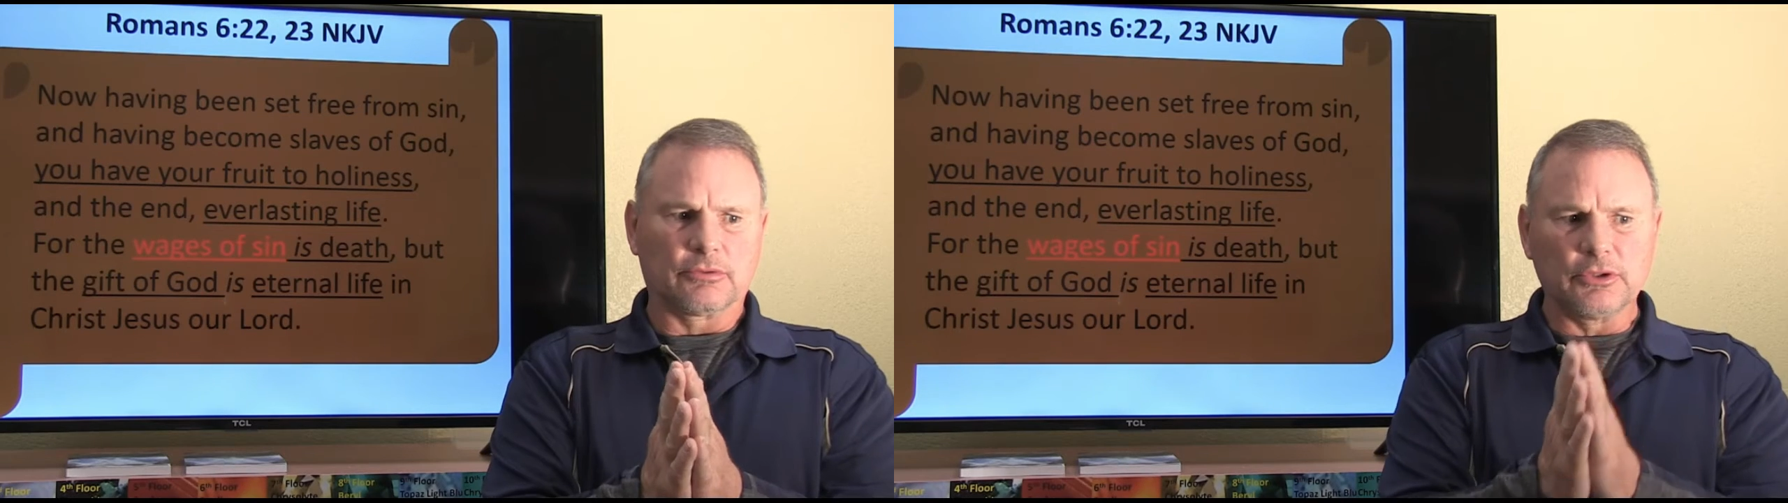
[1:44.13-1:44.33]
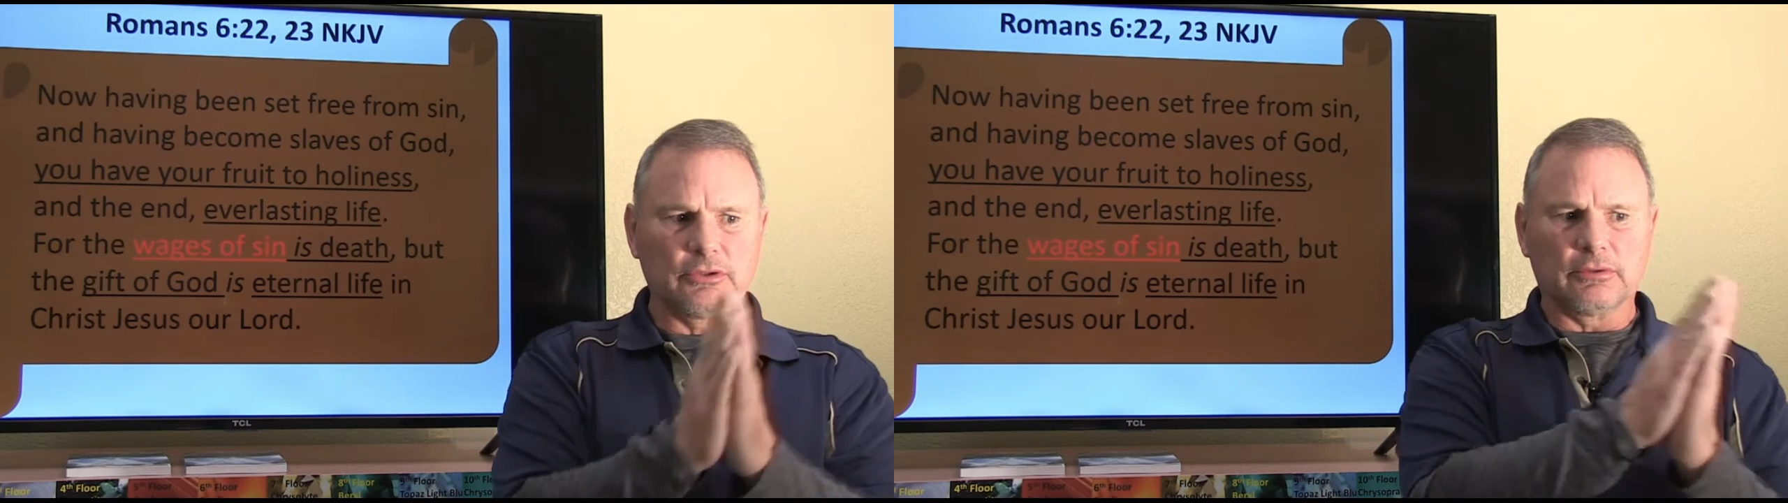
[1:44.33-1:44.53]

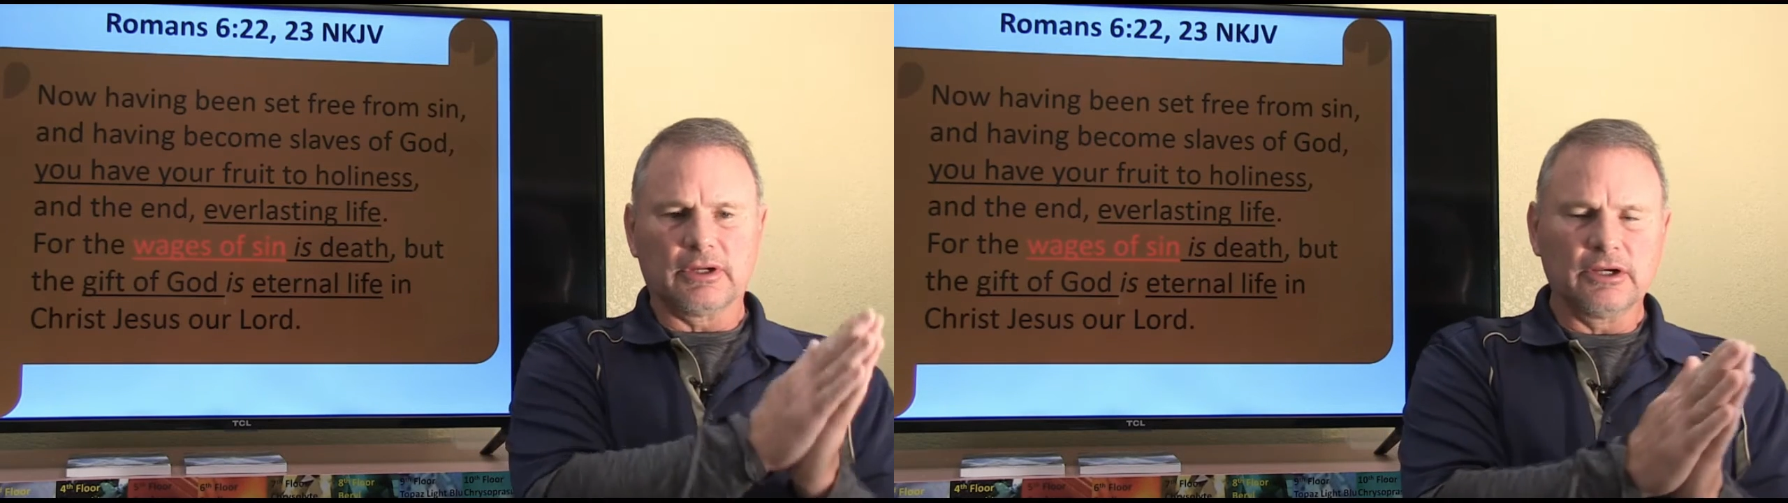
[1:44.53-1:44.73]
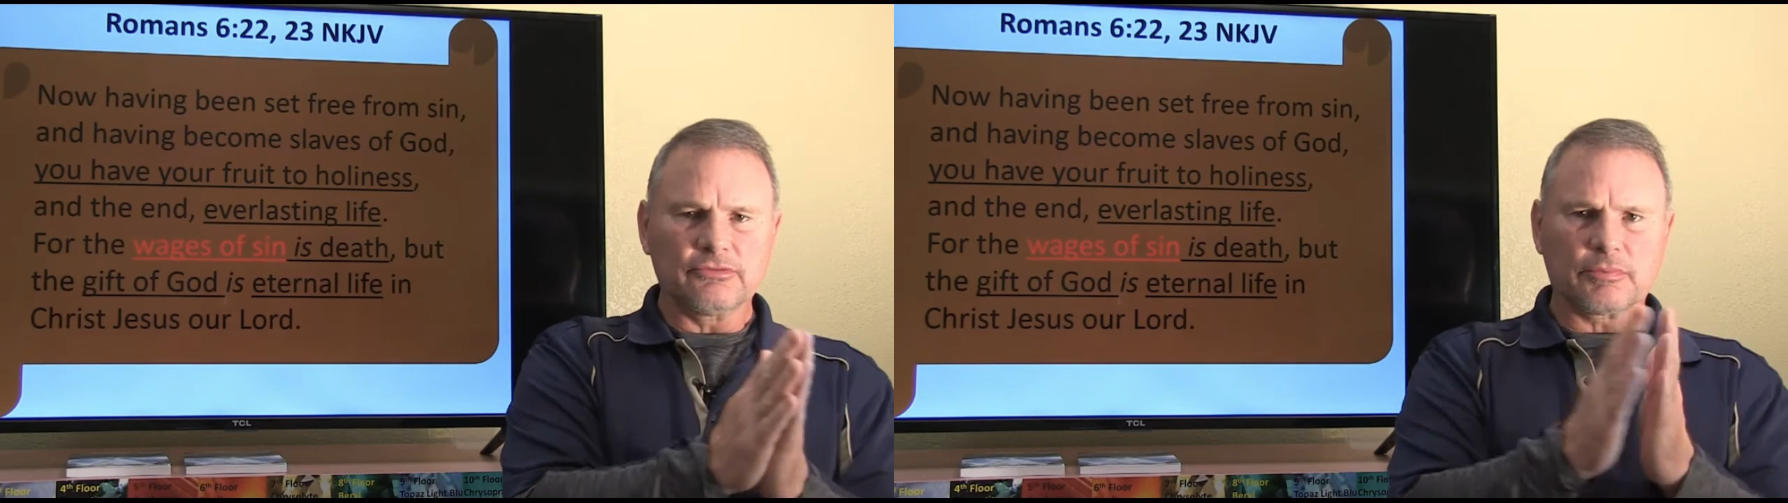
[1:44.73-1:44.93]
So
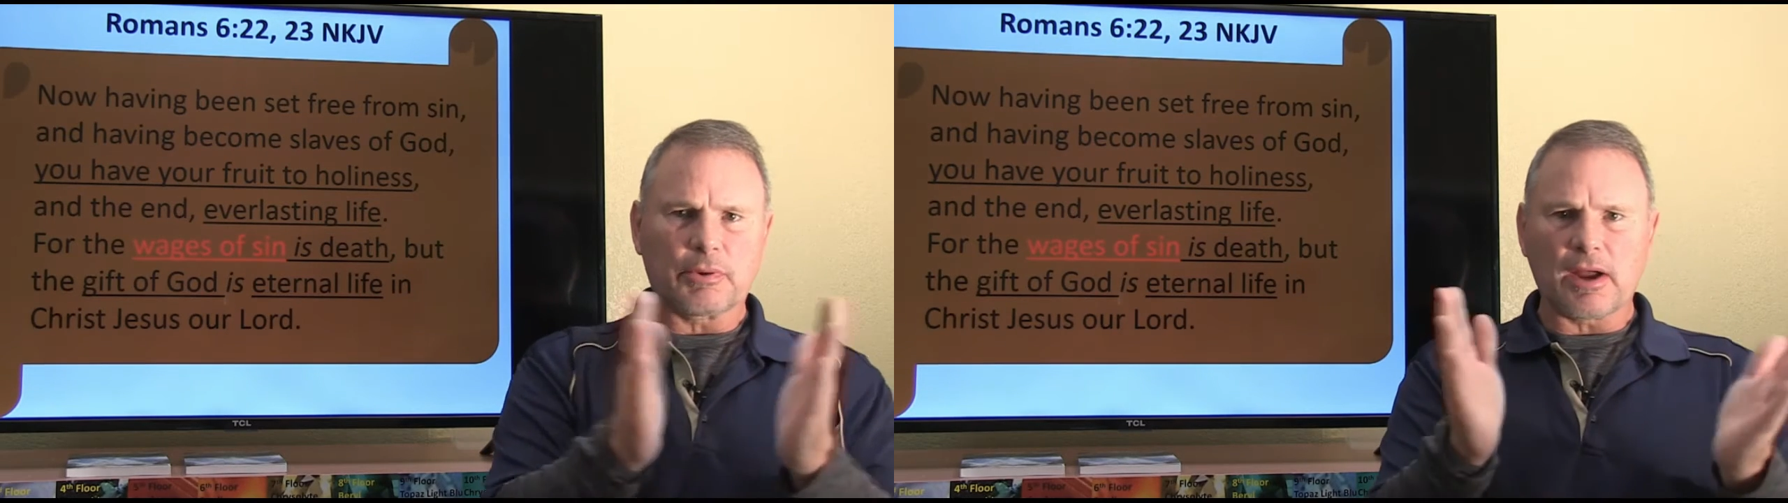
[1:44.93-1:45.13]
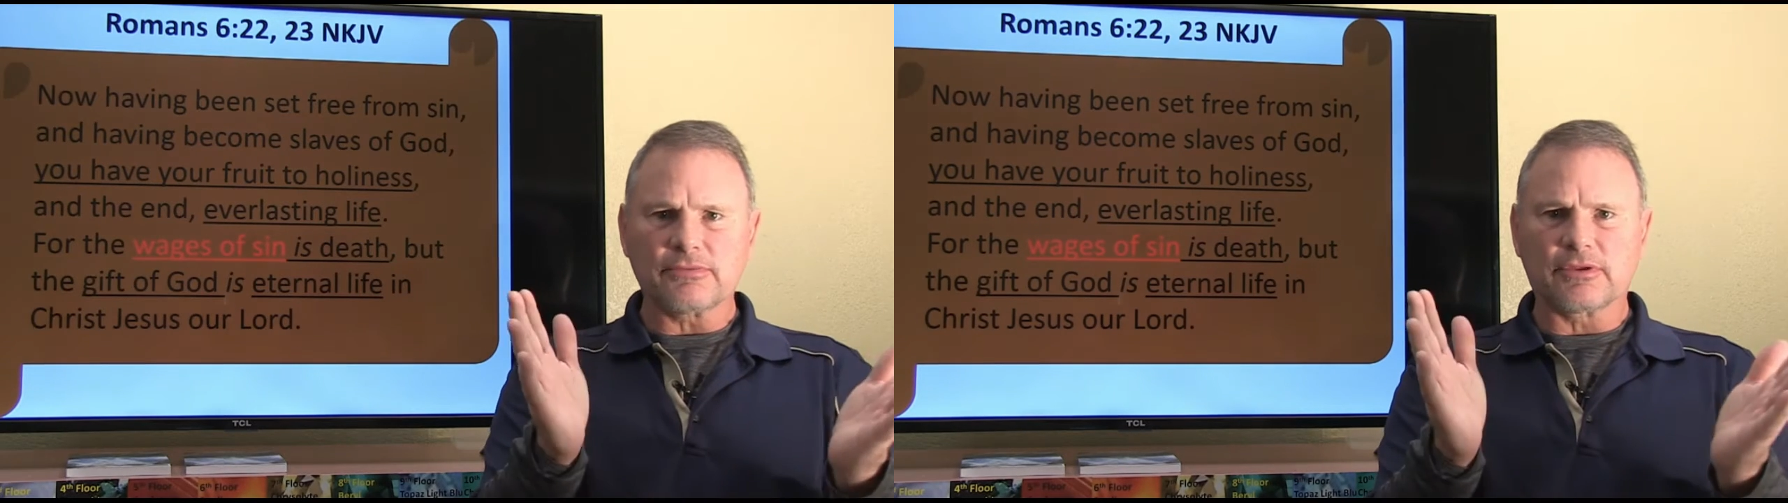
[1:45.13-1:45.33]
here's the
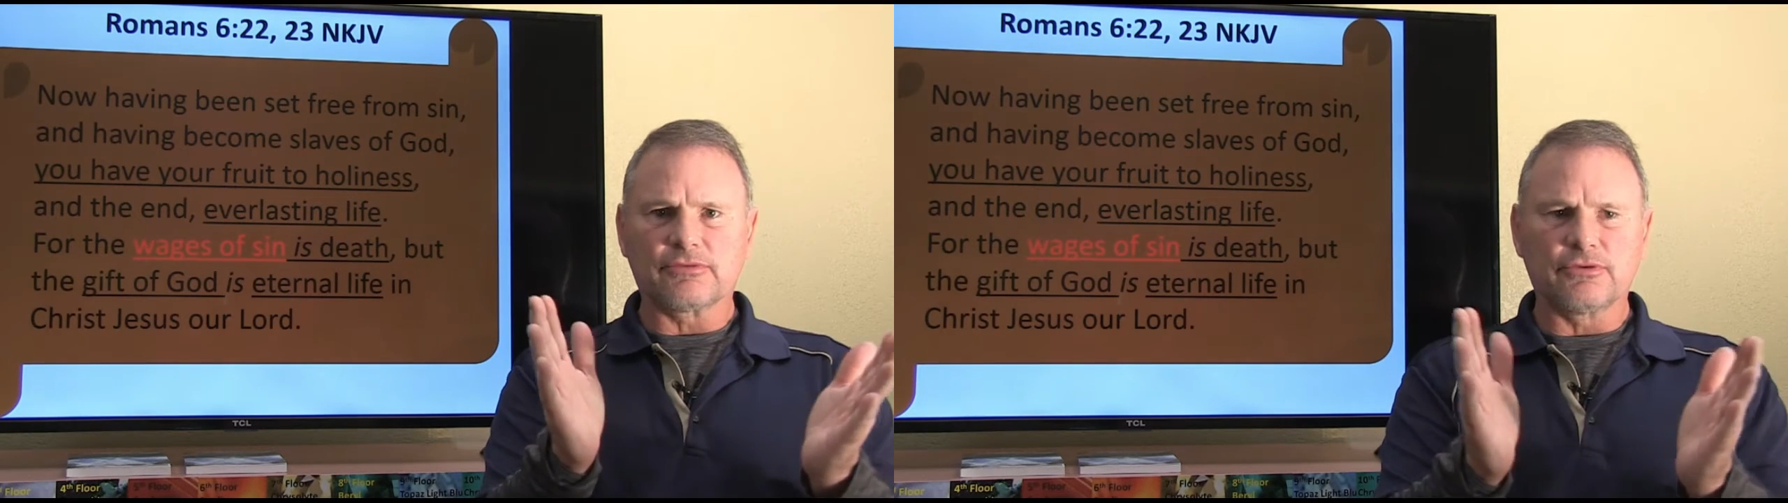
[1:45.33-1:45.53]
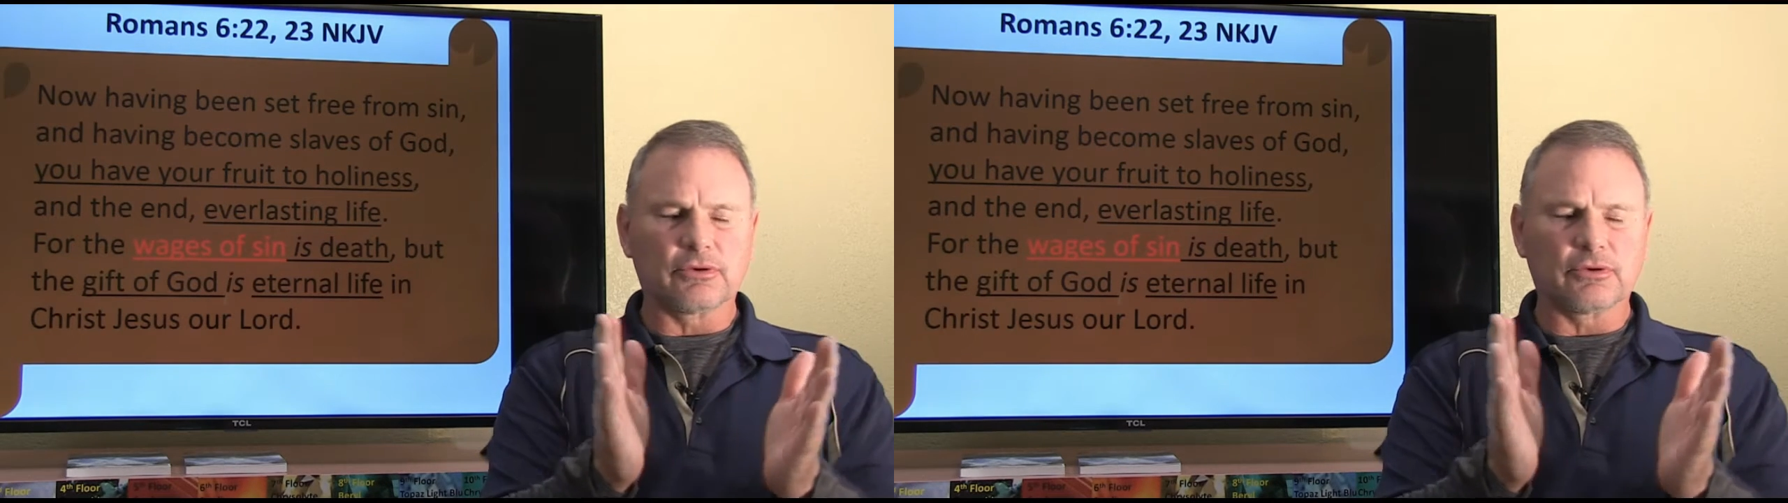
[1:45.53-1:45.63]
process.